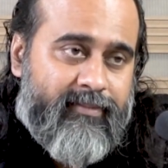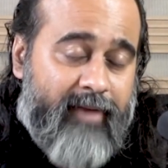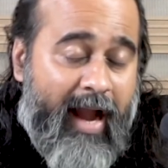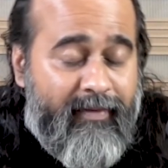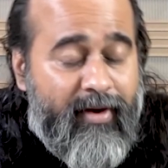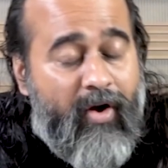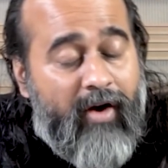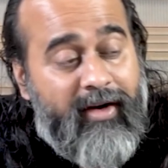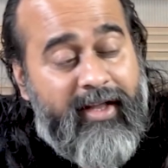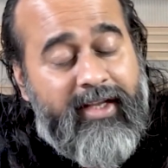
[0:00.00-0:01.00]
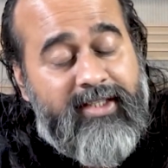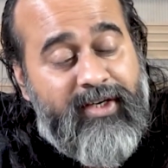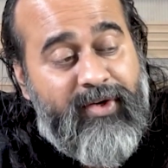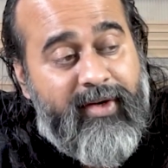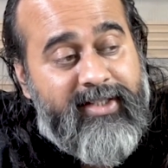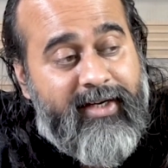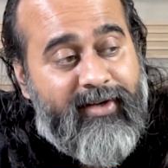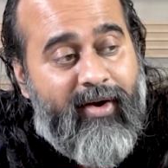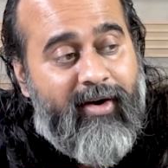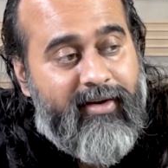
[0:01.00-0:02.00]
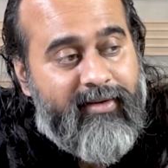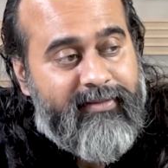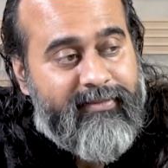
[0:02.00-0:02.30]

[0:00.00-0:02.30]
I have a godly reason to reject God.